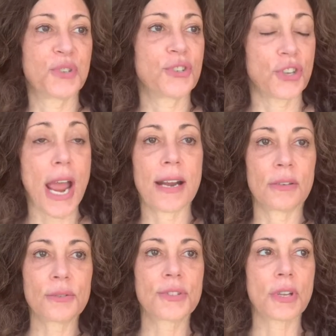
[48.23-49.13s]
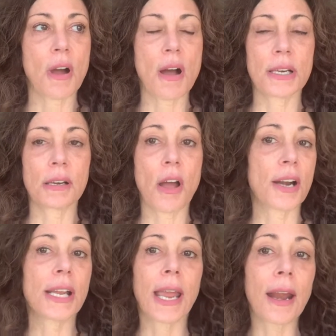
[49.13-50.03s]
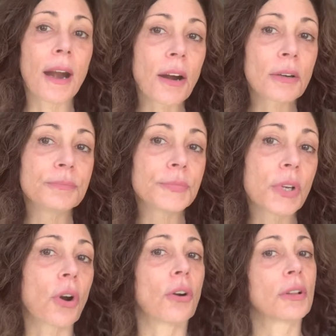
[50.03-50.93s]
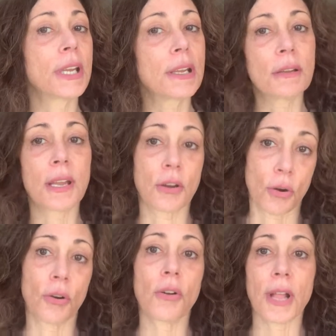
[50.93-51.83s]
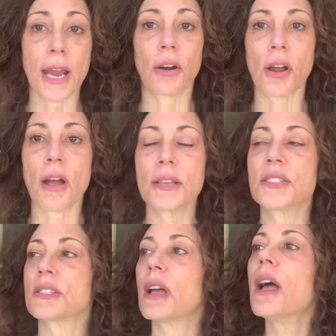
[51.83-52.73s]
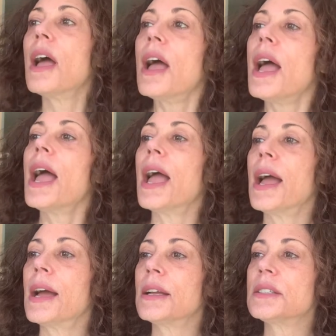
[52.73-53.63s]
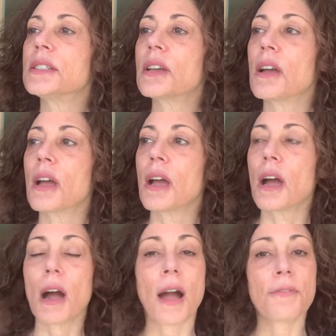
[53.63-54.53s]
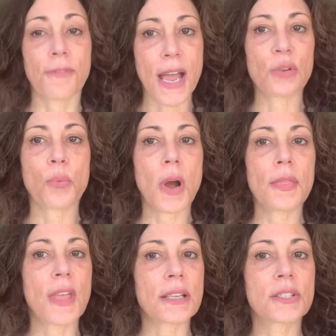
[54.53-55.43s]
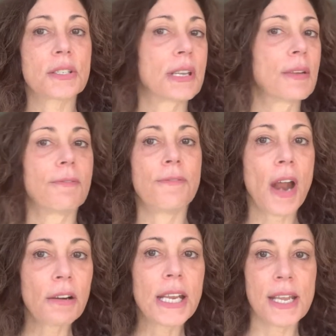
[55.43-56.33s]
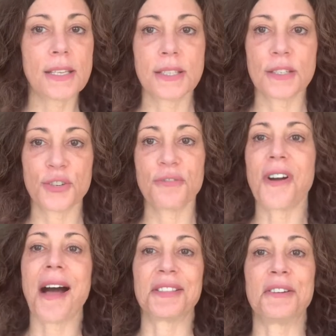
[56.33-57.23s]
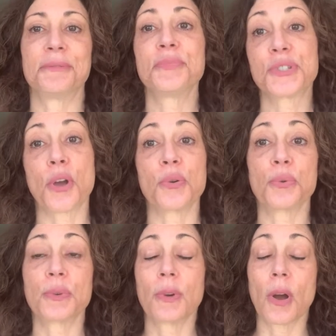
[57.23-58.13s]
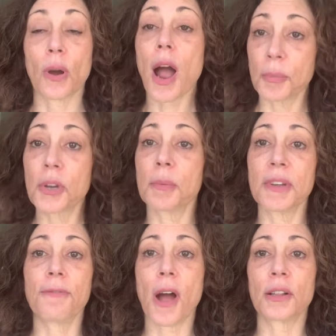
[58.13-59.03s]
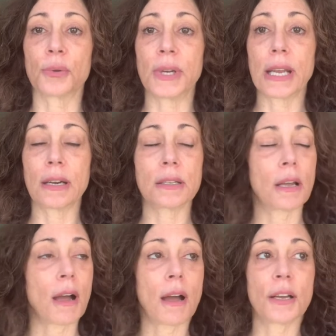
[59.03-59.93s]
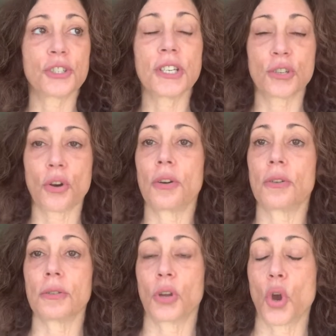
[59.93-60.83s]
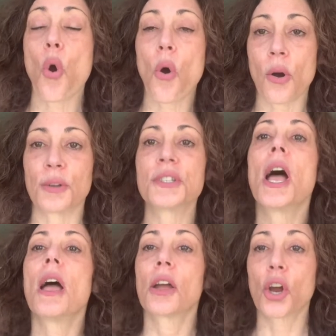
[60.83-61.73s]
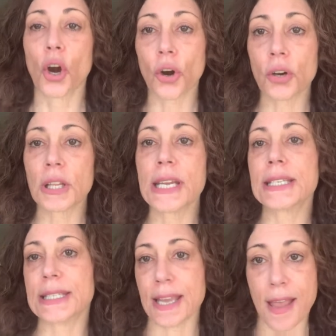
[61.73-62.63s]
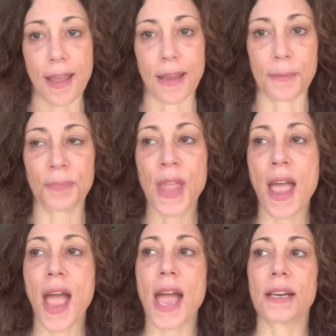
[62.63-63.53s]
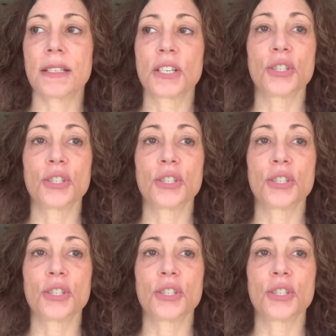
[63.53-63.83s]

channels on cutting hair, curly girl haircuts, and I found one that's very easy to follow. So I'm going to be following it. She's called Curly Tay. And it's a